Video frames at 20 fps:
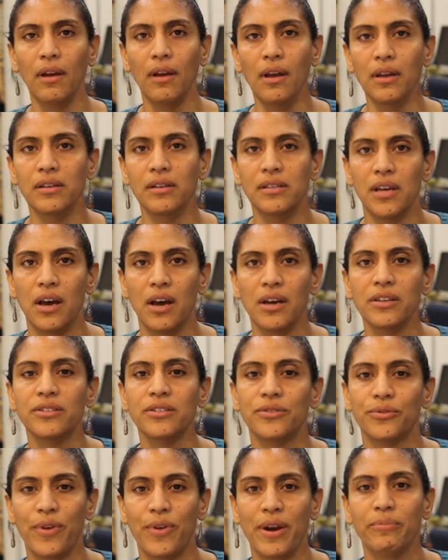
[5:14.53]
Tasks
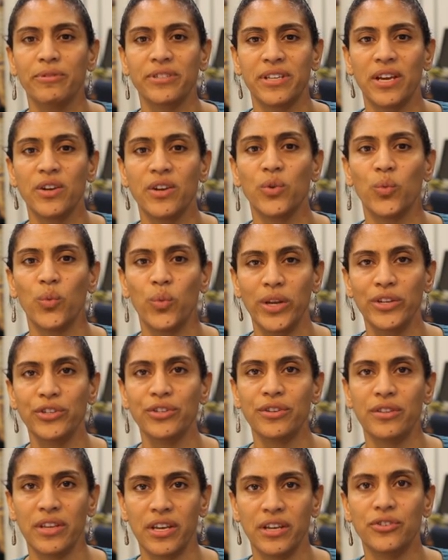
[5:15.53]
represent which
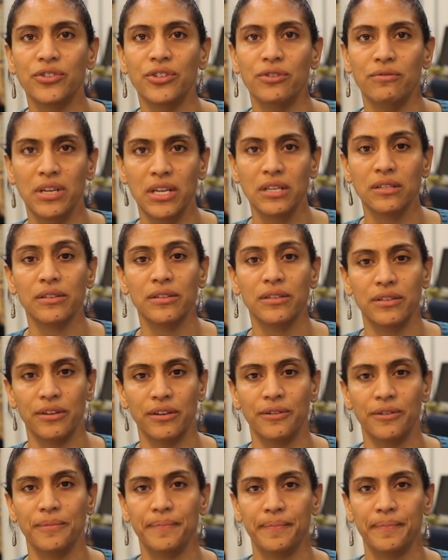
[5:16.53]
things you need to do.
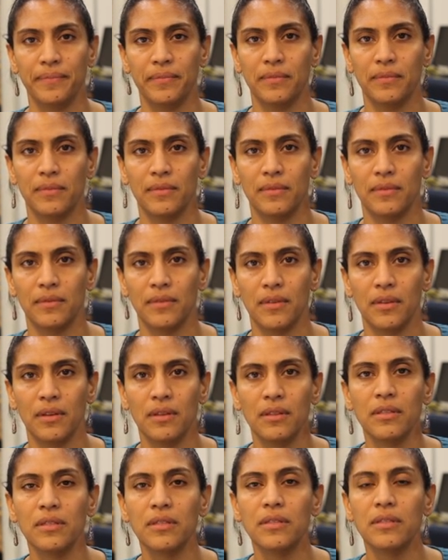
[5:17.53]

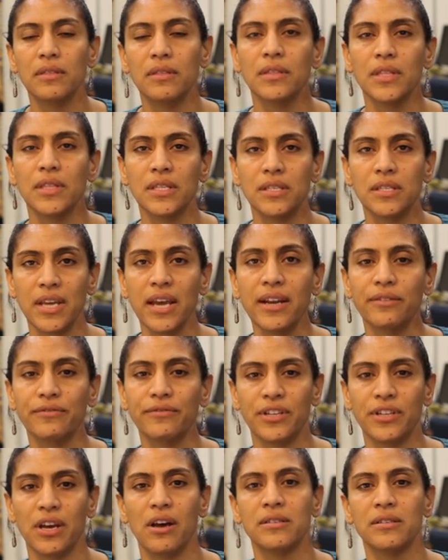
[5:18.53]
The set of
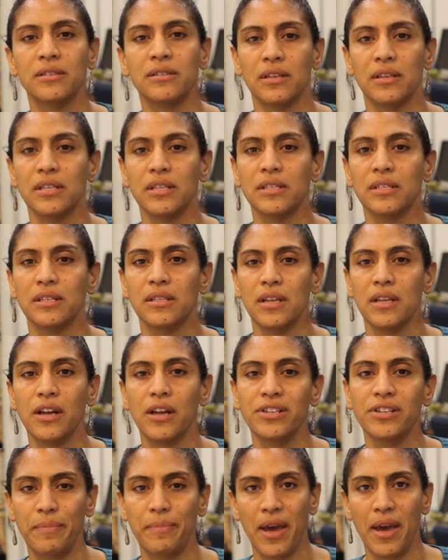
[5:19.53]
tasks is largely
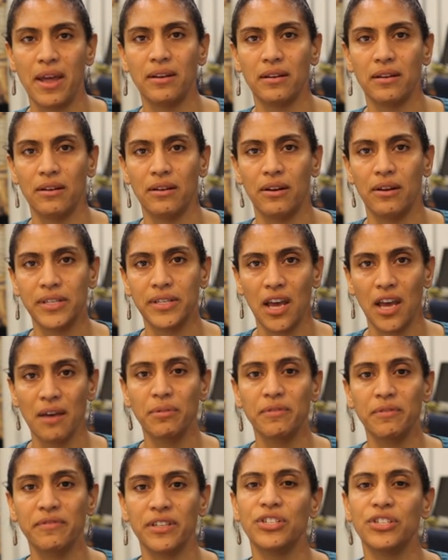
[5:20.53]
dependent on the type of
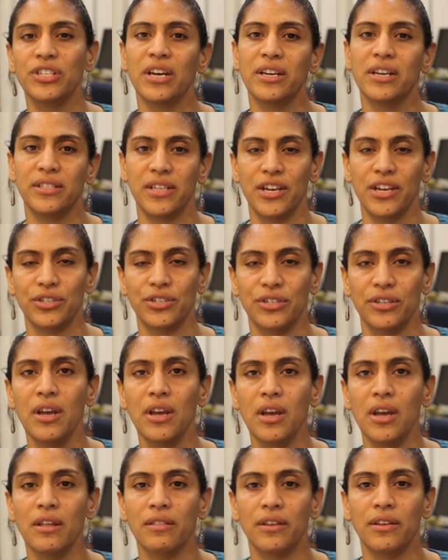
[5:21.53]
digitization
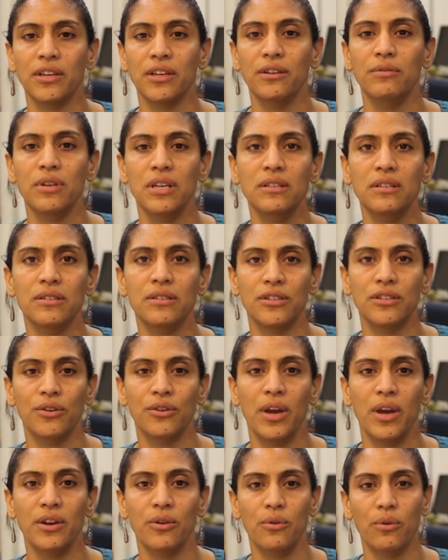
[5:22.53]
that you need to do
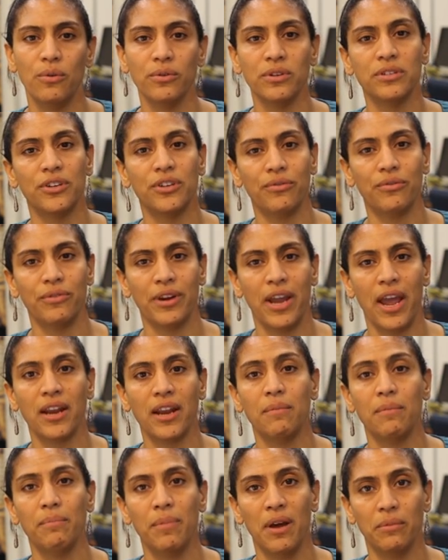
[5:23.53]
in order to create a
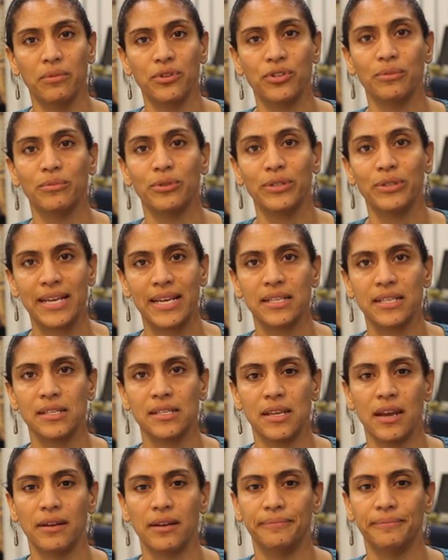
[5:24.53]
publishable
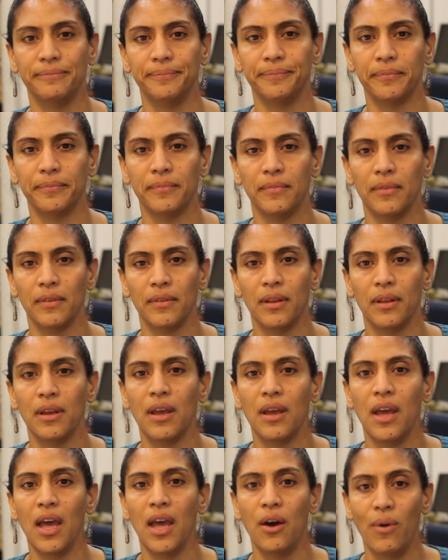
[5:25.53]
dataset.
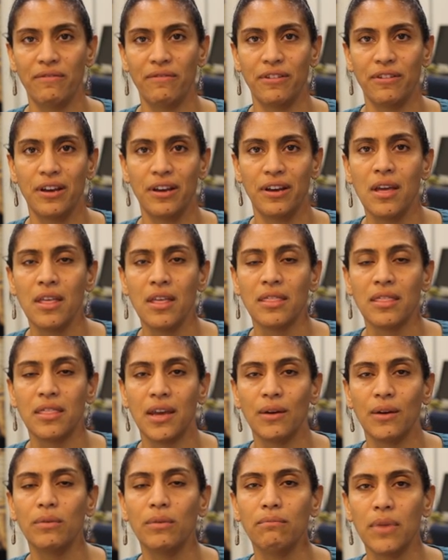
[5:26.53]
However, they will
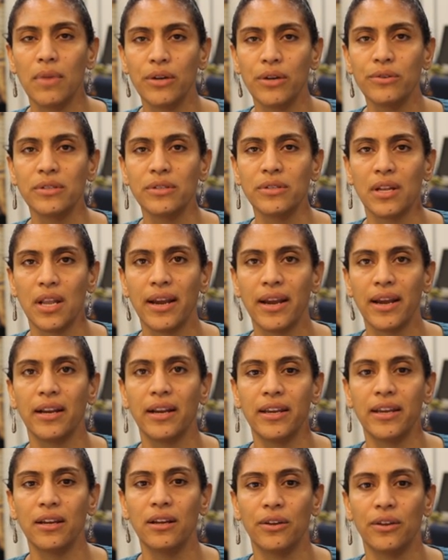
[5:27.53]
most likely
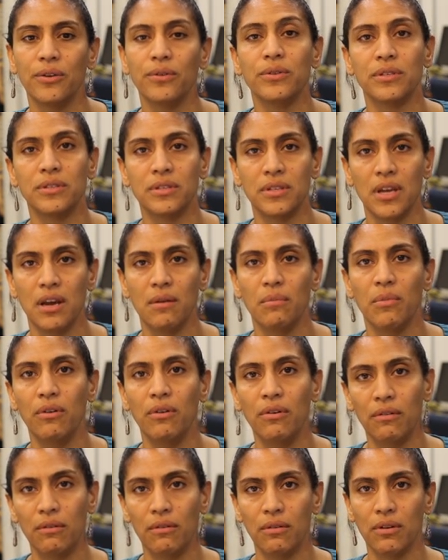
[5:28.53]
include some or
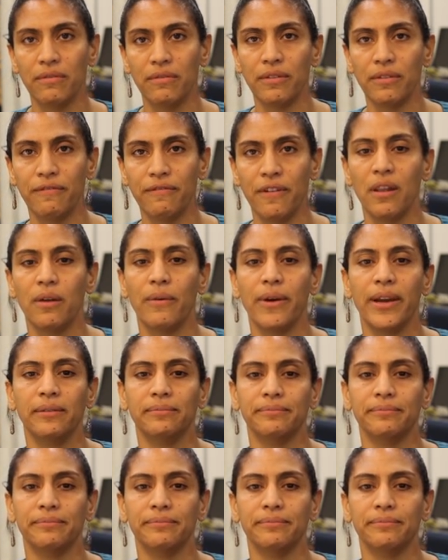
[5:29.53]
all of the following: